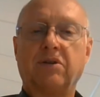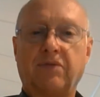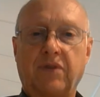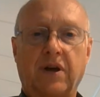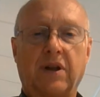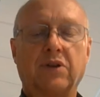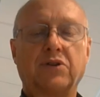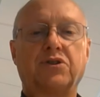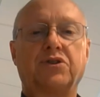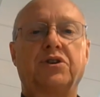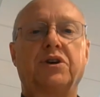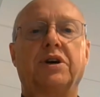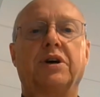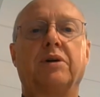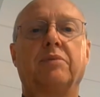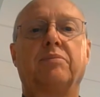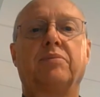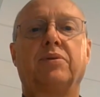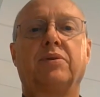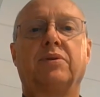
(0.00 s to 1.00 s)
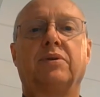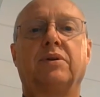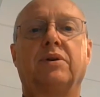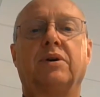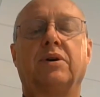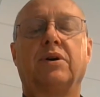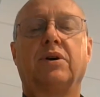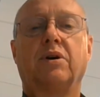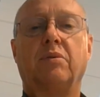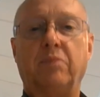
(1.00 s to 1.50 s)
fellowship,
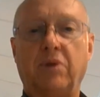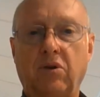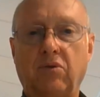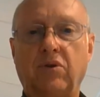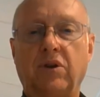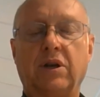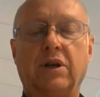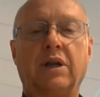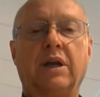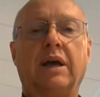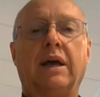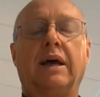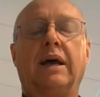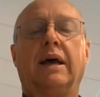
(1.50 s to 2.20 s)
communion,